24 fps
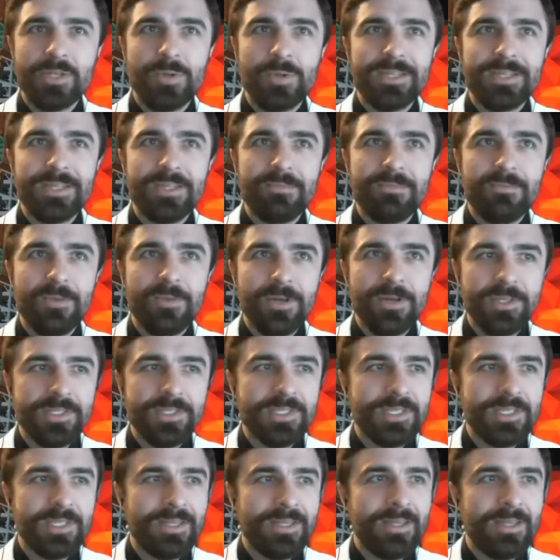there is
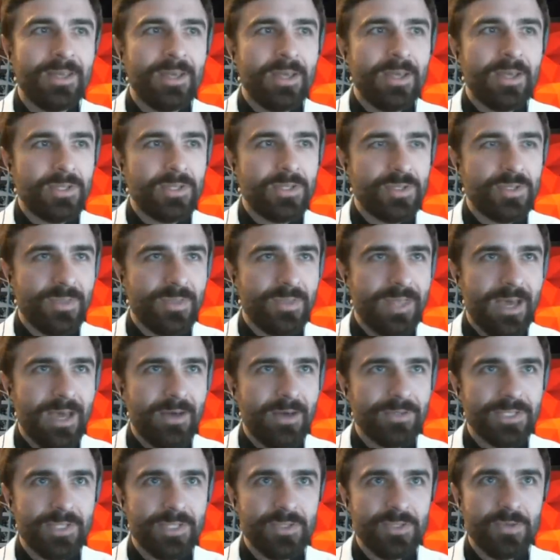already a
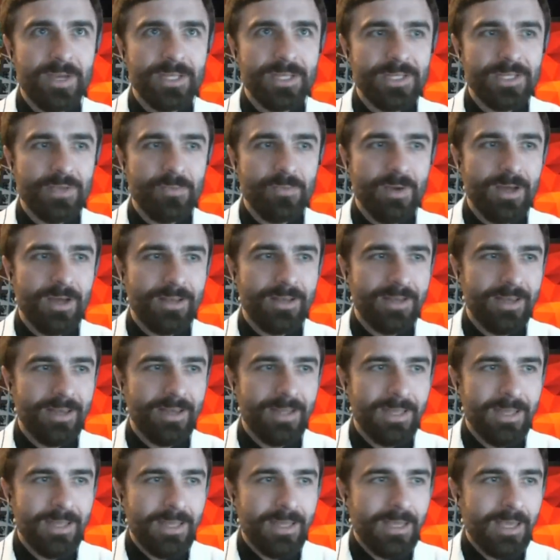political party
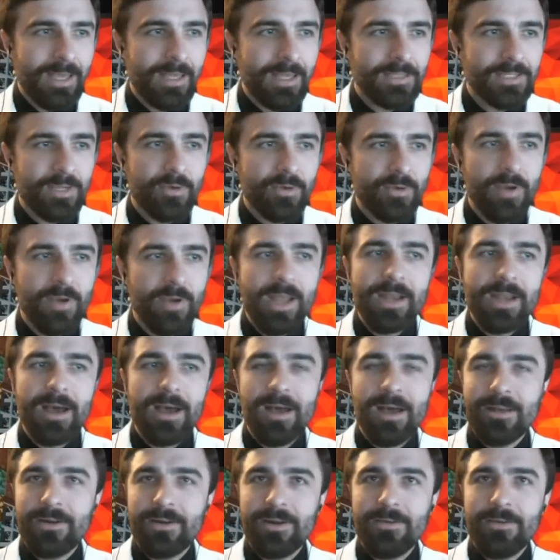in the US,
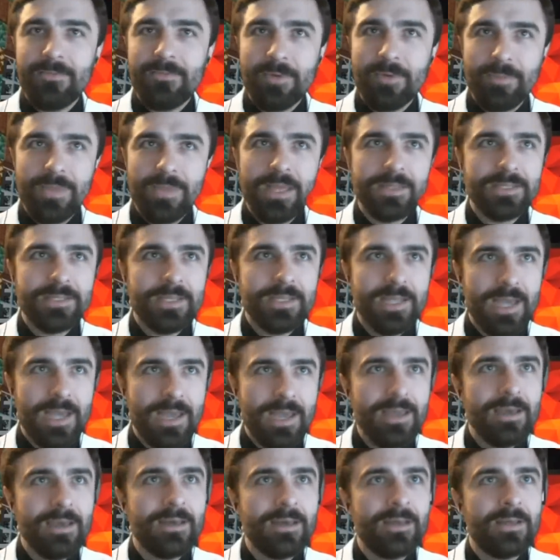the, the
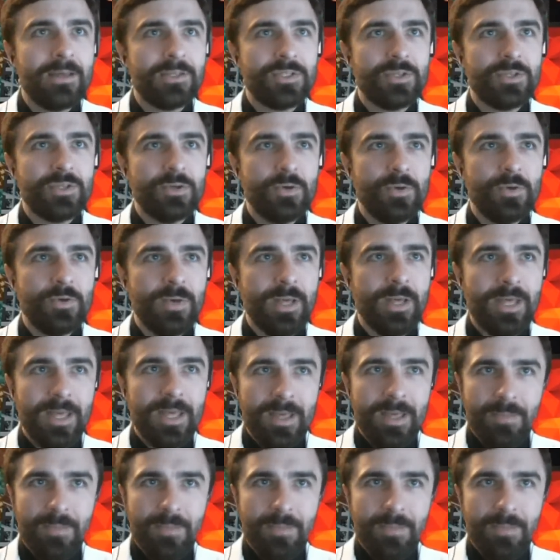Transhumanist Party,